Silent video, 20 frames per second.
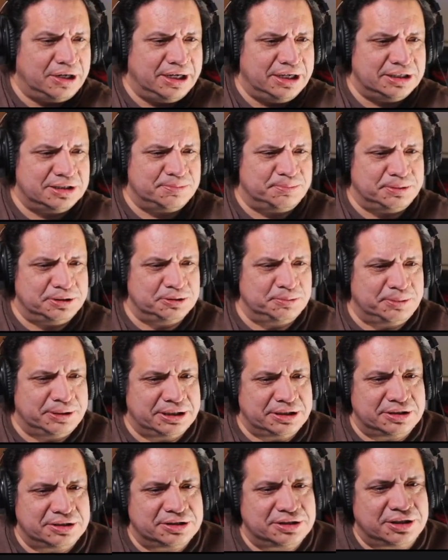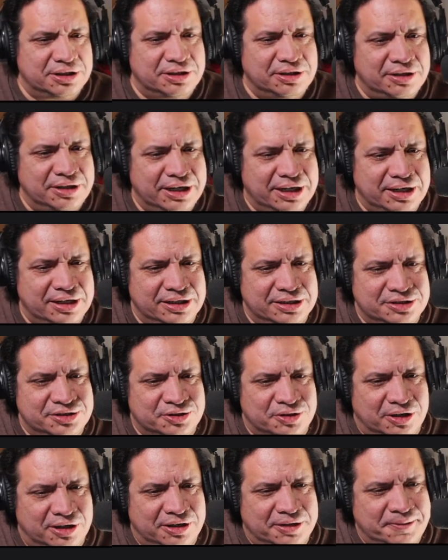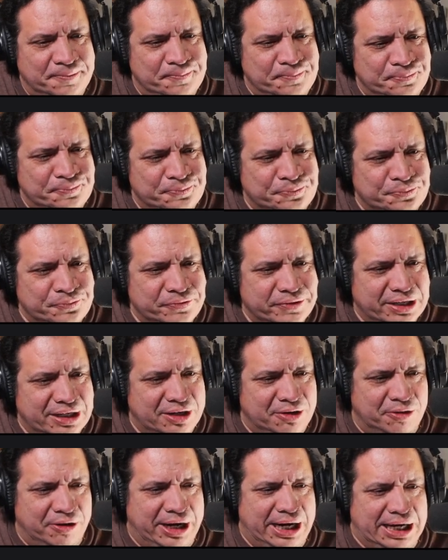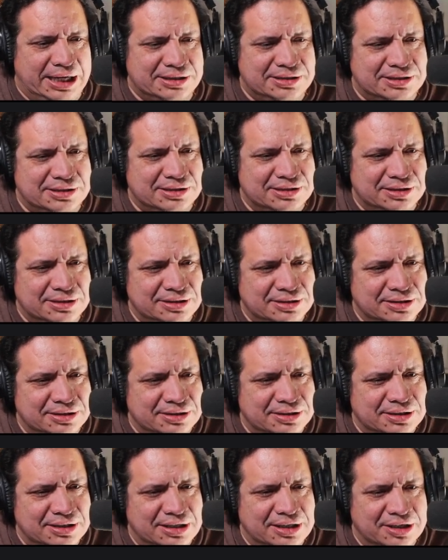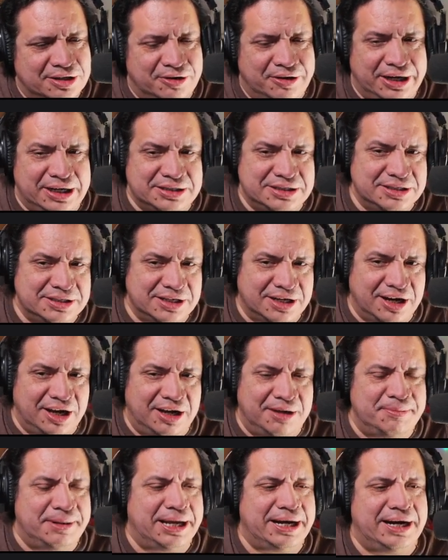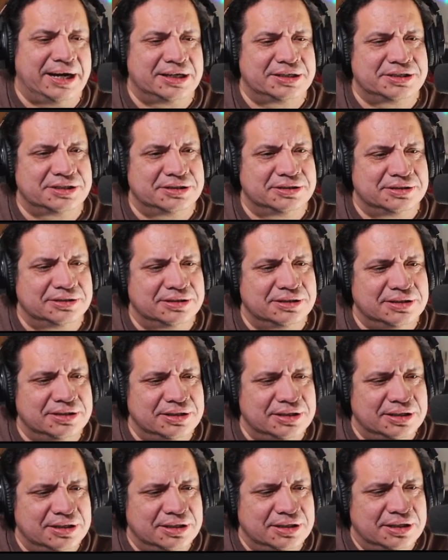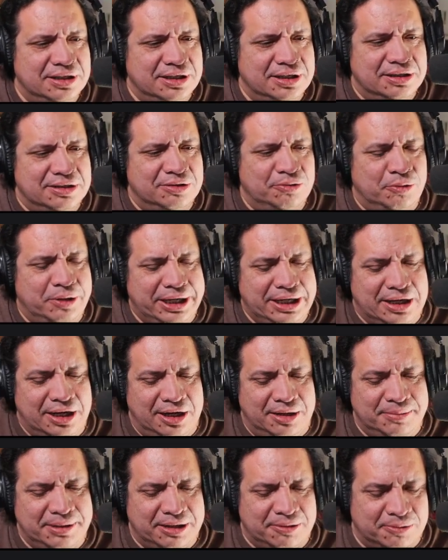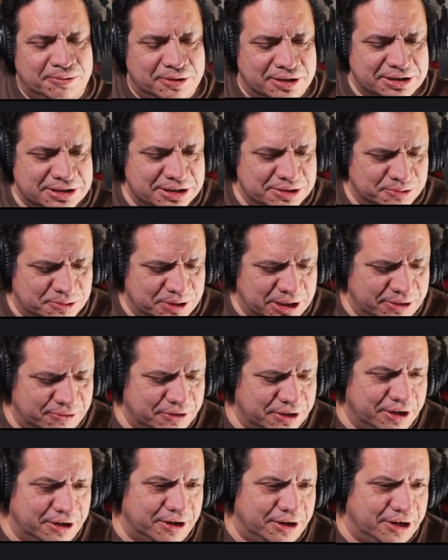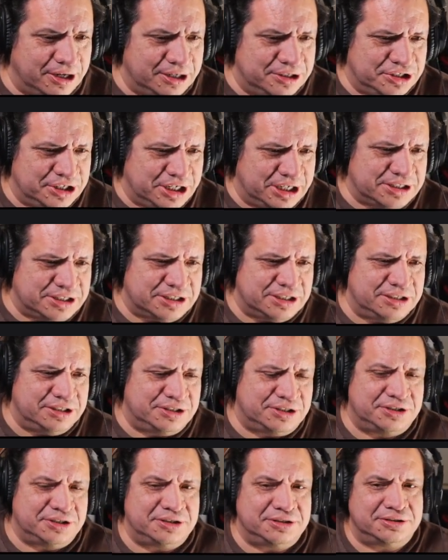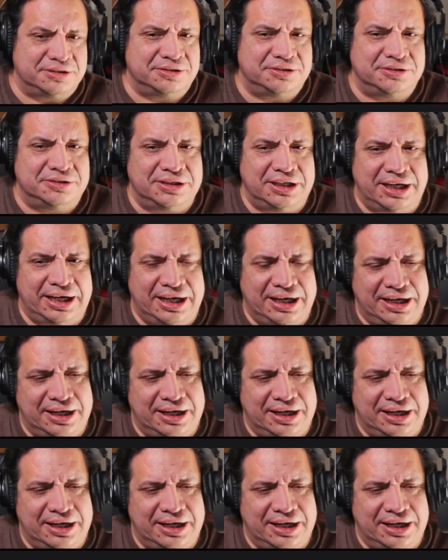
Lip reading: All right, it's blue player's turn. They're going to draw grass. Grass is a combat action. The way combat works is whenever you're adjacent to